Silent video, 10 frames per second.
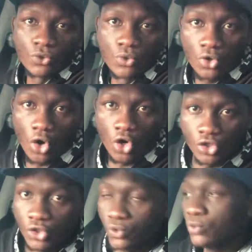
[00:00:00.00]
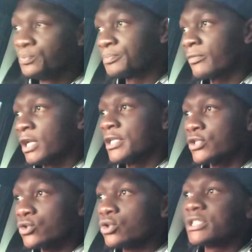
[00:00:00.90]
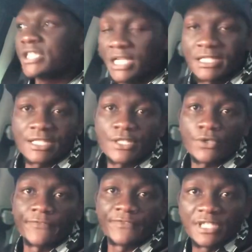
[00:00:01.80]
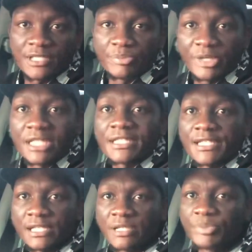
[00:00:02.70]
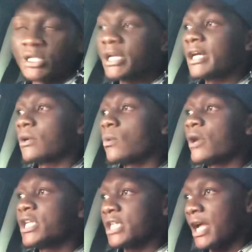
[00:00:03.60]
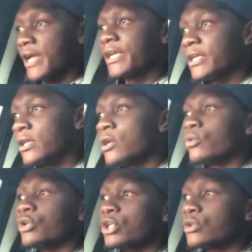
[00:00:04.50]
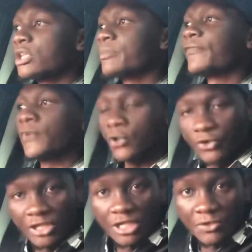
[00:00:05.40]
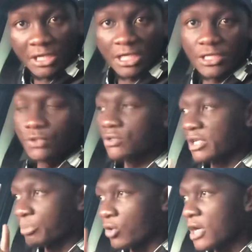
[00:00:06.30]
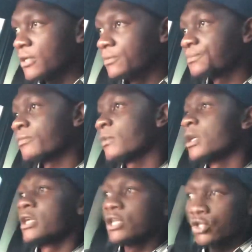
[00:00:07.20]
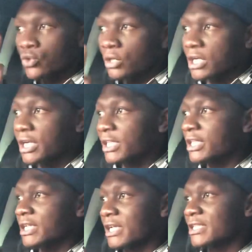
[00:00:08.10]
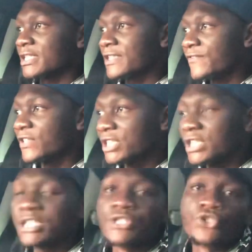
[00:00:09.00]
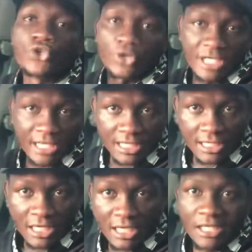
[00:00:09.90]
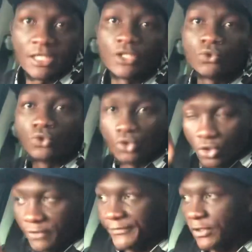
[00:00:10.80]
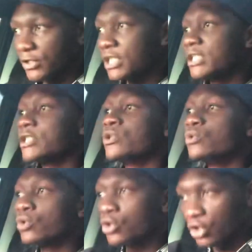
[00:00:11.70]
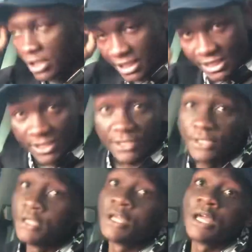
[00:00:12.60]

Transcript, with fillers: to hook onto so chances of this belt slipping are quite high when you keep flooring your car so number one your car that has a CVT is not a race car do not floor it do not race